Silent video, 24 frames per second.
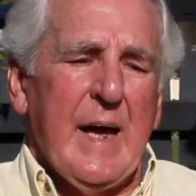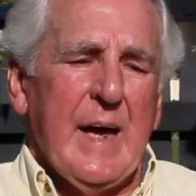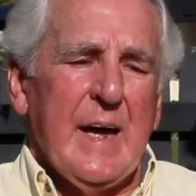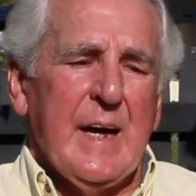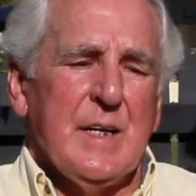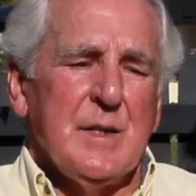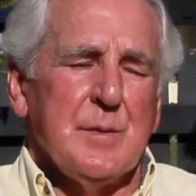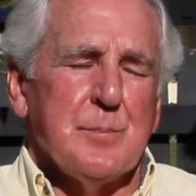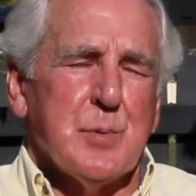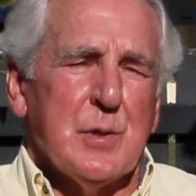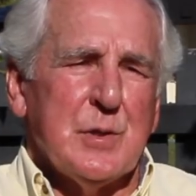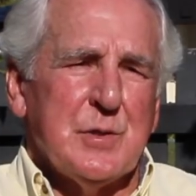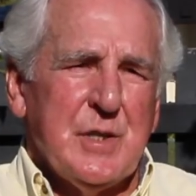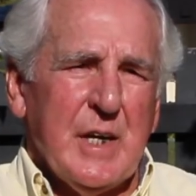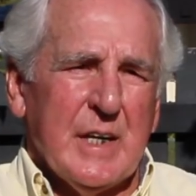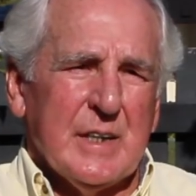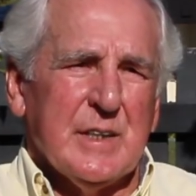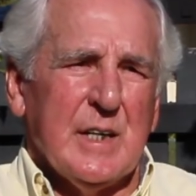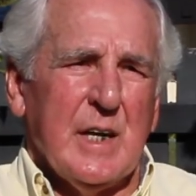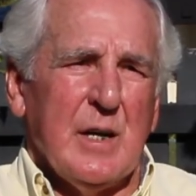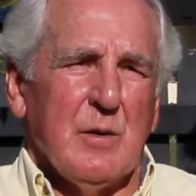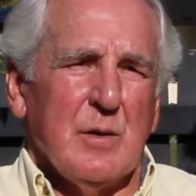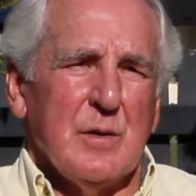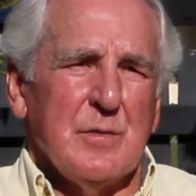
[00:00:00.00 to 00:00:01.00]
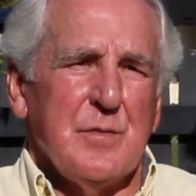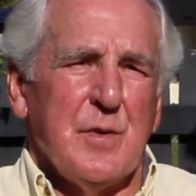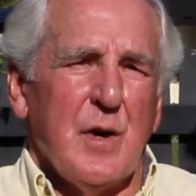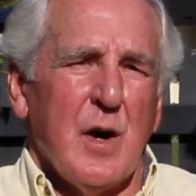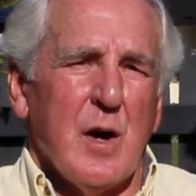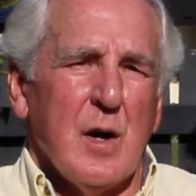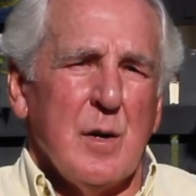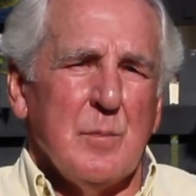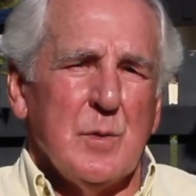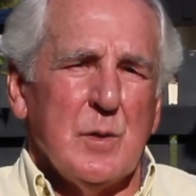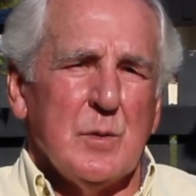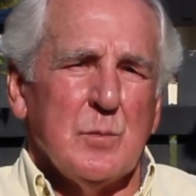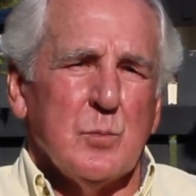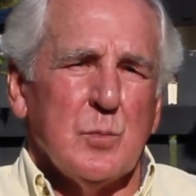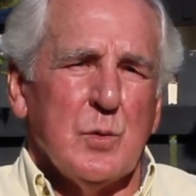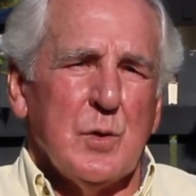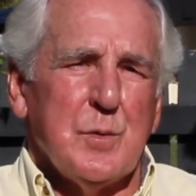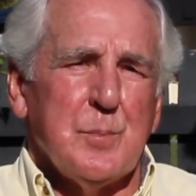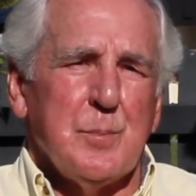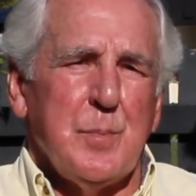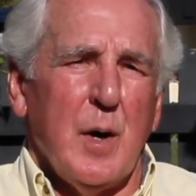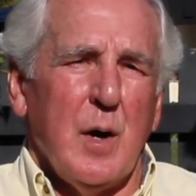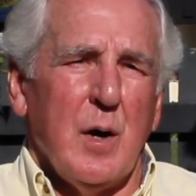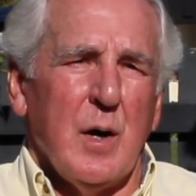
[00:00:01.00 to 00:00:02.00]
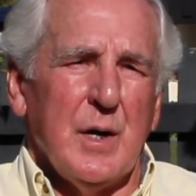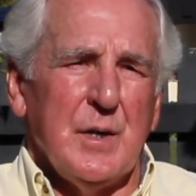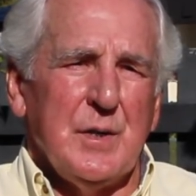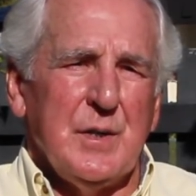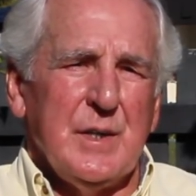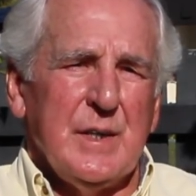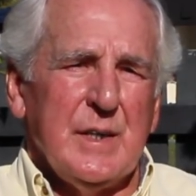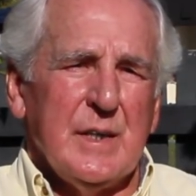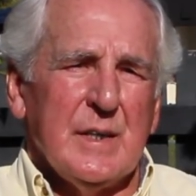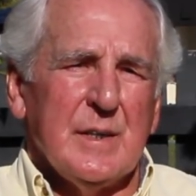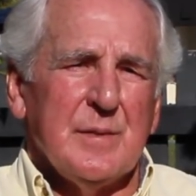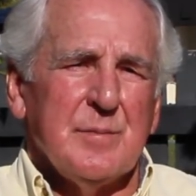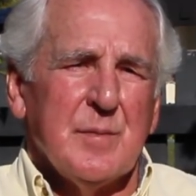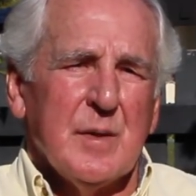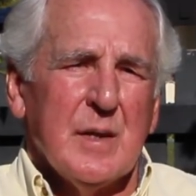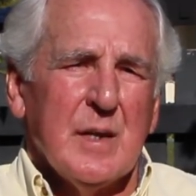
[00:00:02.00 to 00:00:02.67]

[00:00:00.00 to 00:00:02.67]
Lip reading: and protect our environment with Pioneer.